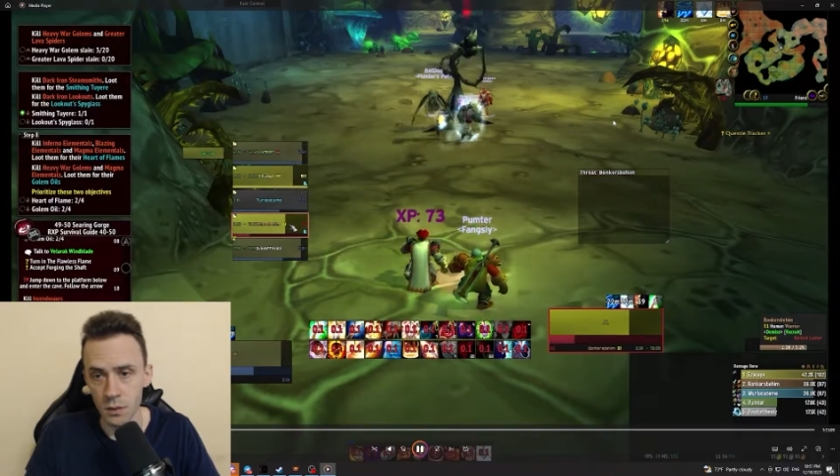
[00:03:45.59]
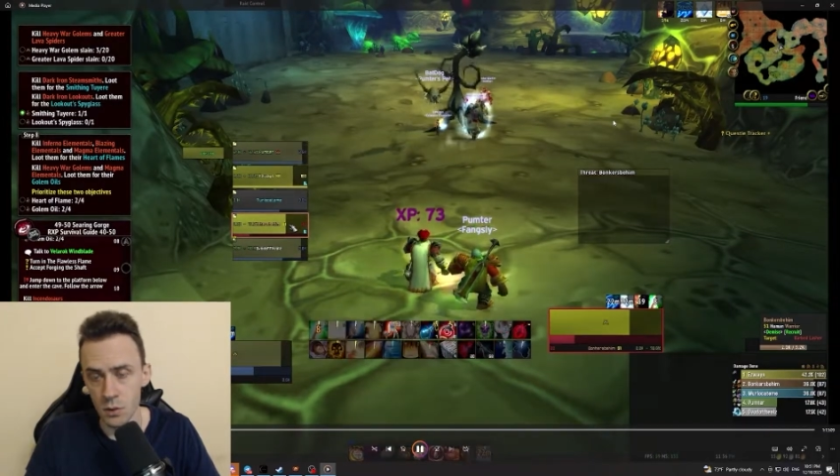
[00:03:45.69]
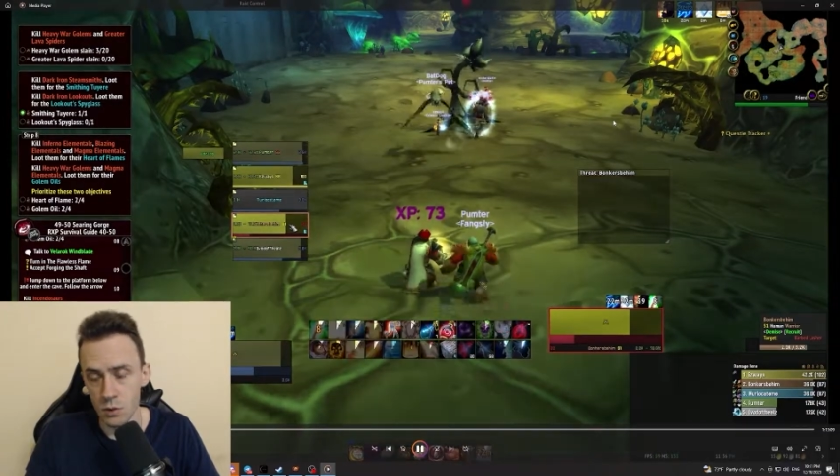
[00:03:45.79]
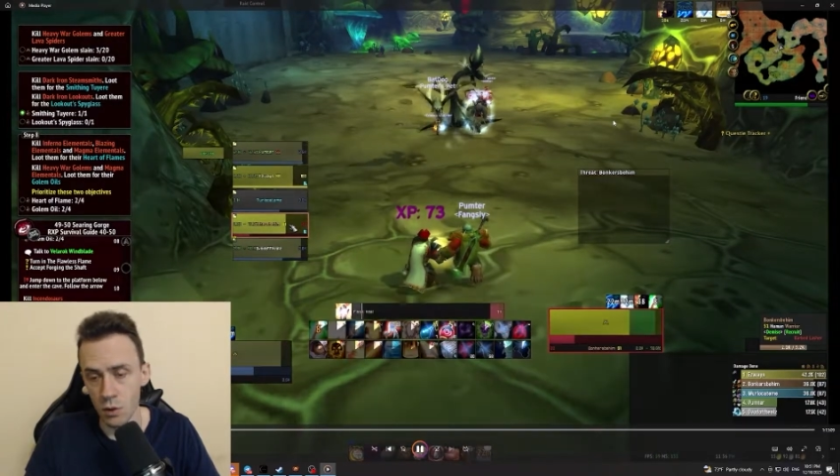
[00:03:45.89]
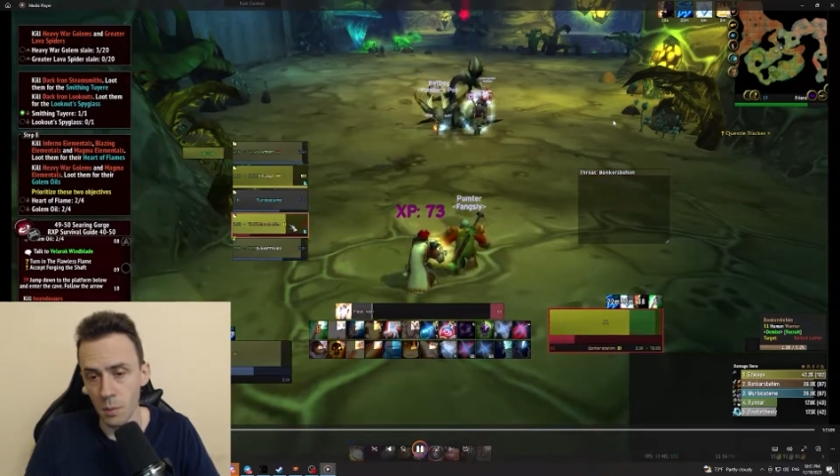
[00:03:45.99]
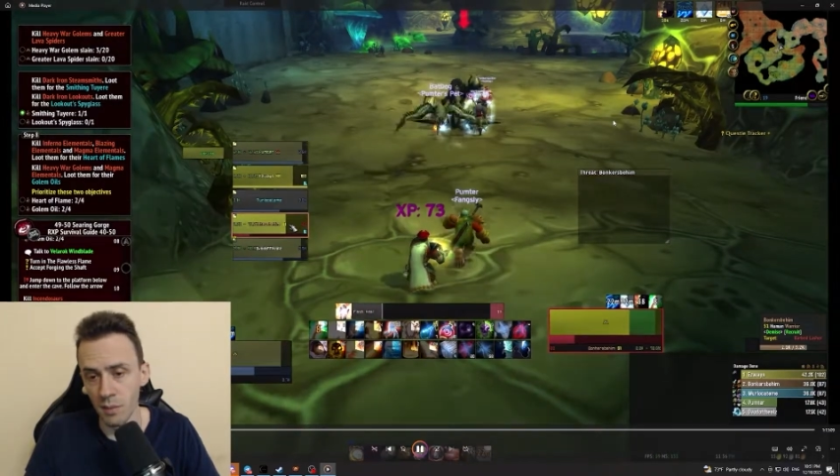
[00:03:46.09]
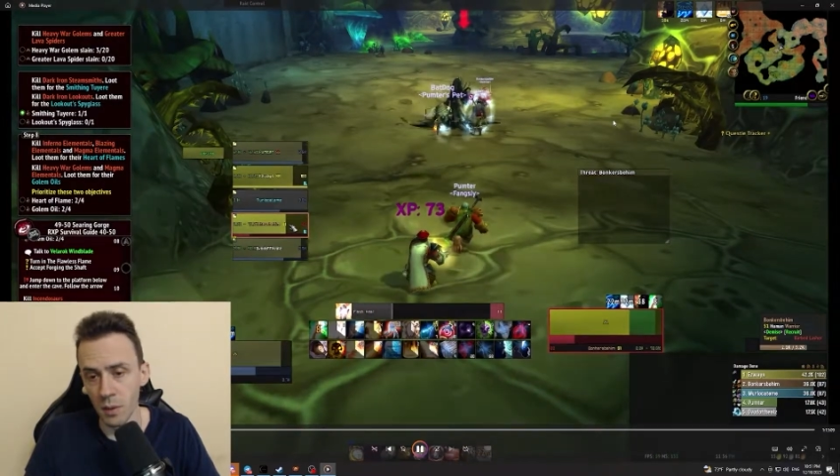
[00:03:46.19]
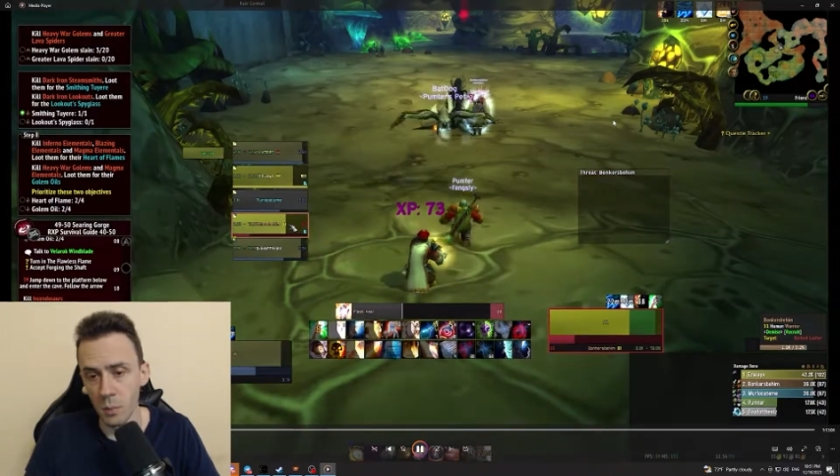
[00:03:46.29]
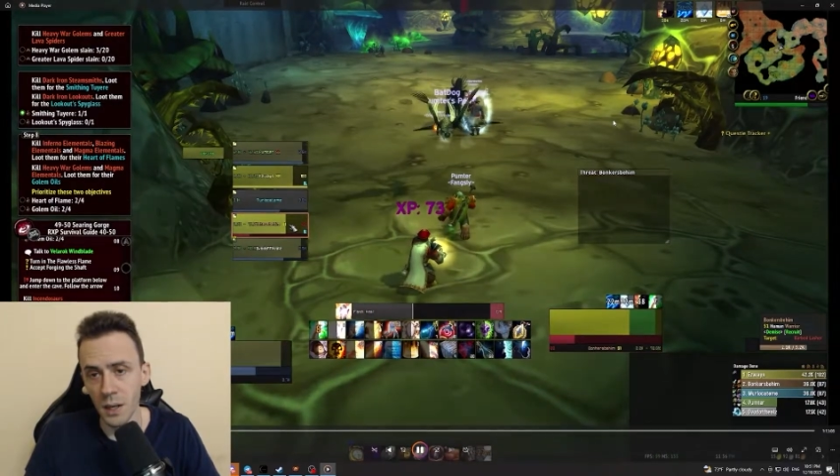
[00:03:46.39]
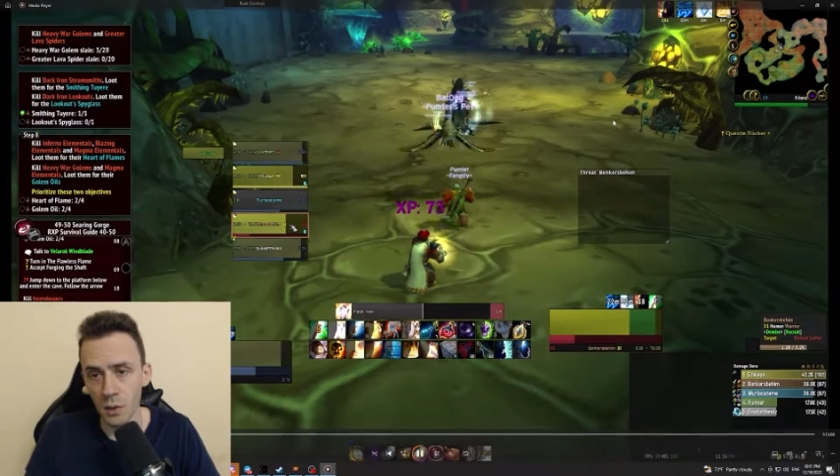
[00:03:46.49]
They drop
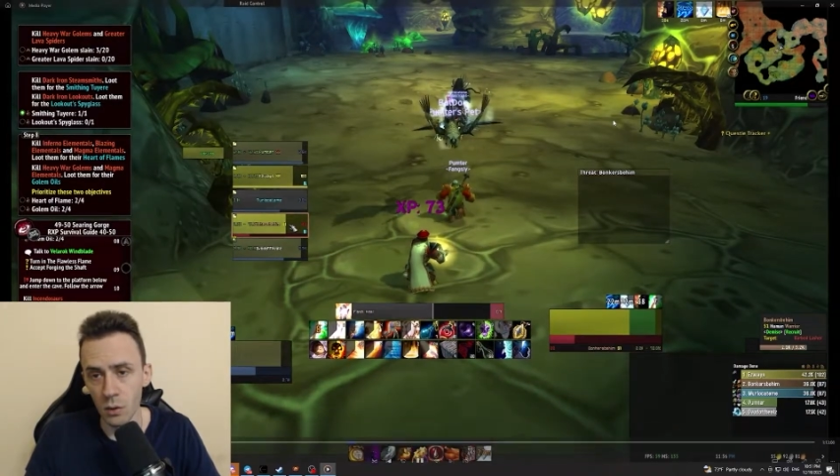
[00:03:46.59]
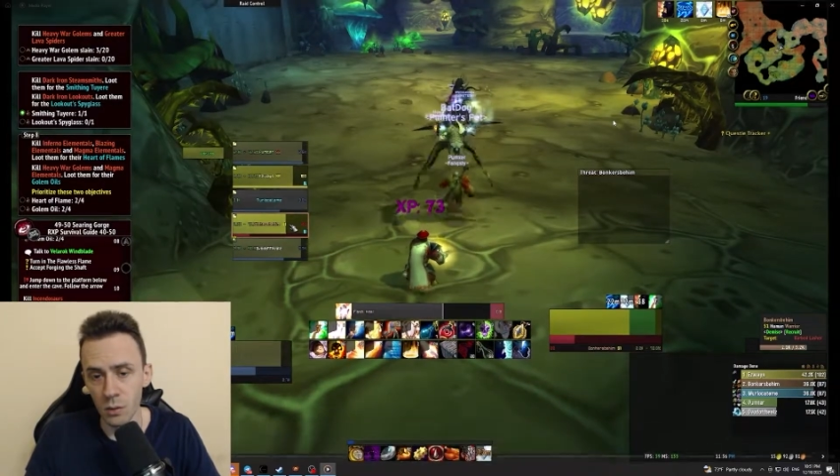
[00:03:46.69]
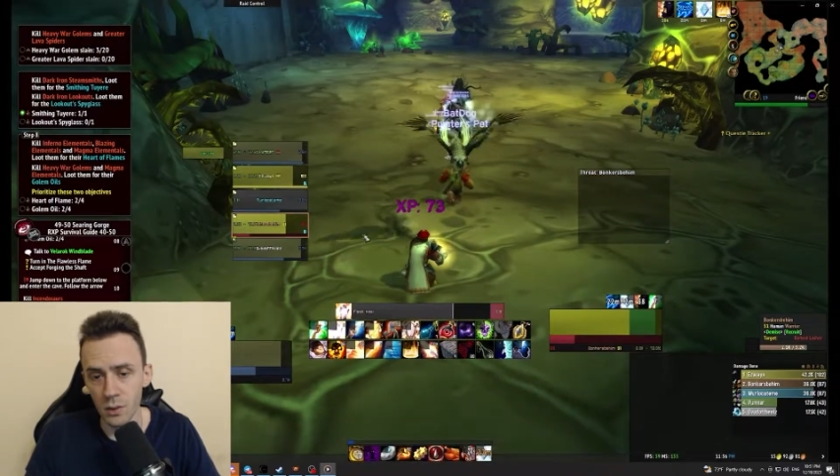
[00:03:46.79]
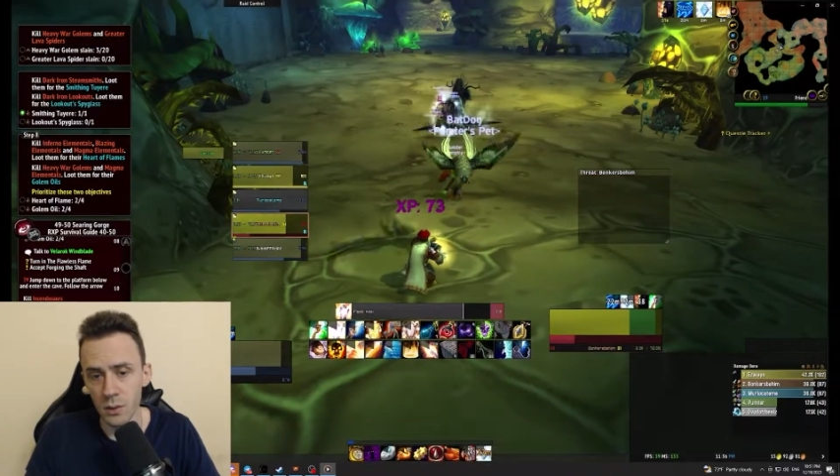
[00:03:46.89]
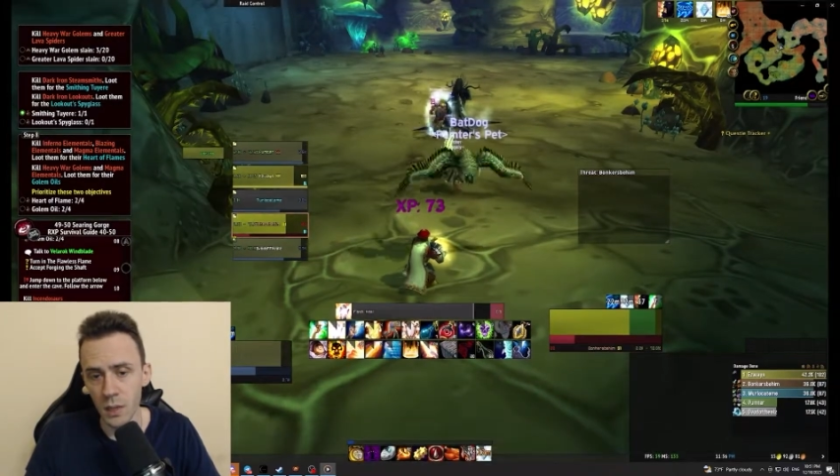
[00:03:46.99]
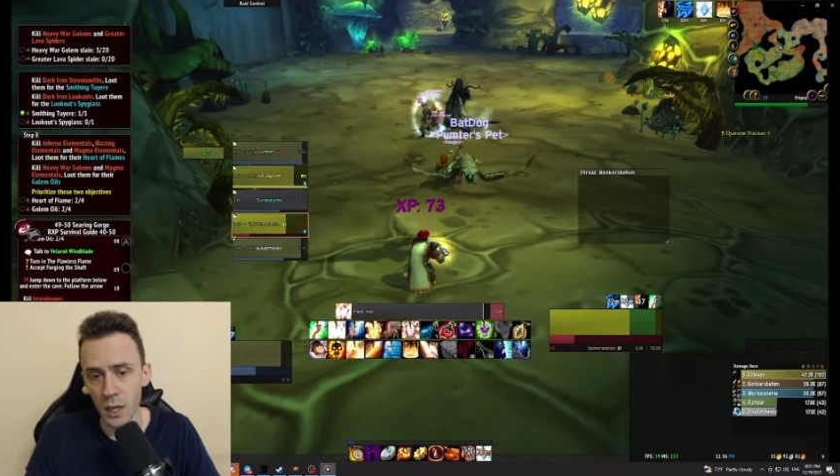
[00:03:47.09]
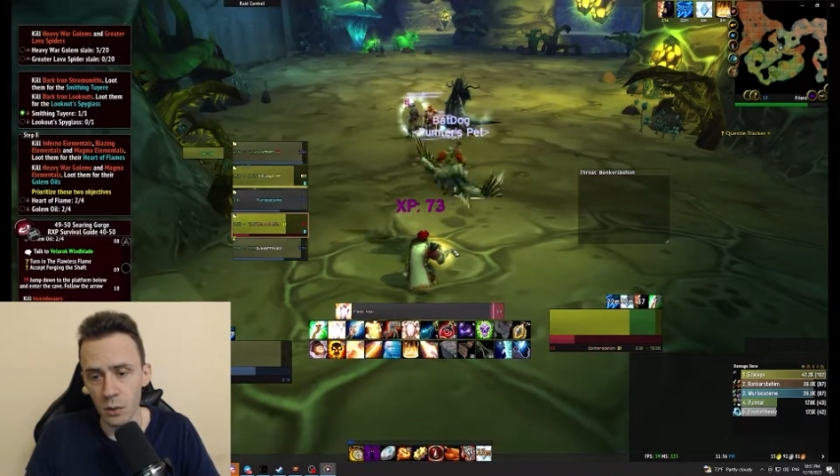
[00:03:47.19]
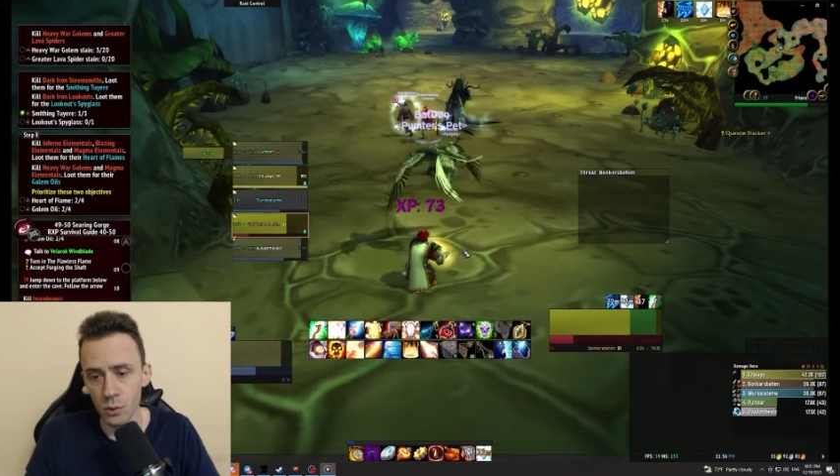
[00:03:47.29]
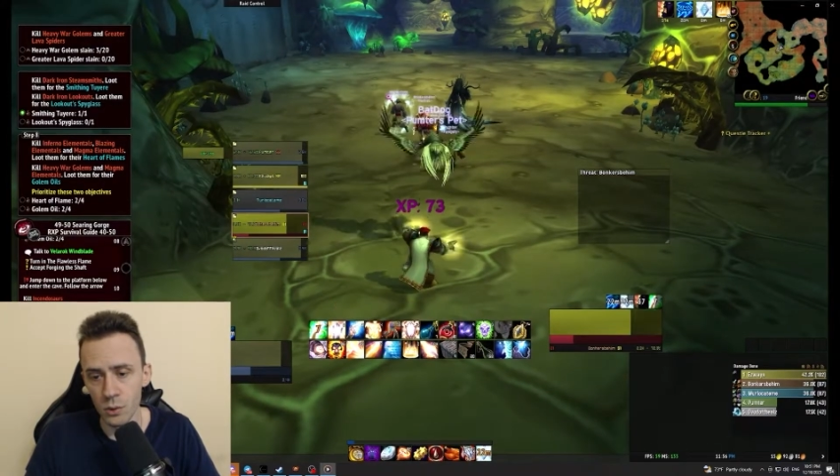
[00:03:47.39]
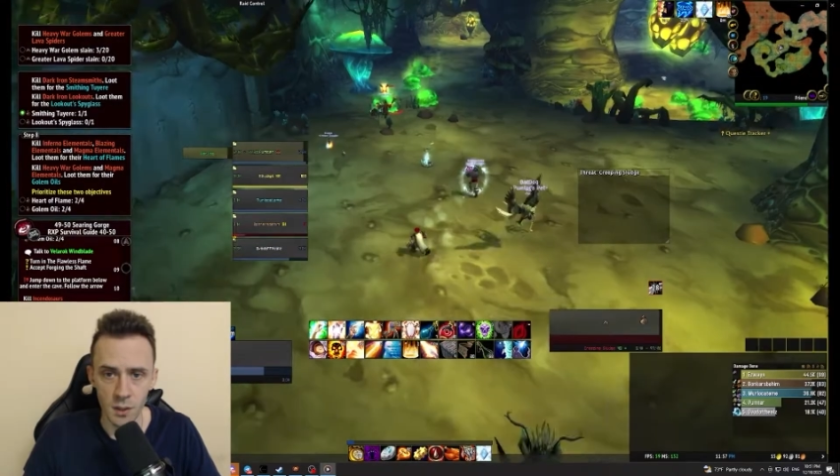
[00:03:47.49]
everybody on the
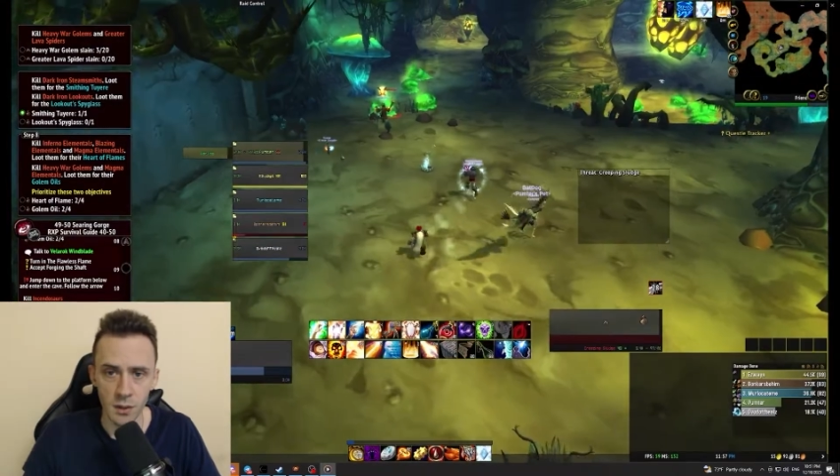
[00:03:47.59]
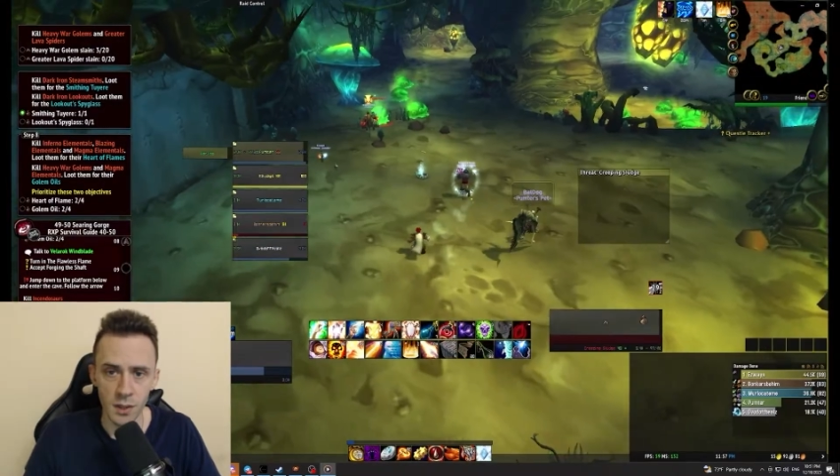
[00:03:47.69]
ground.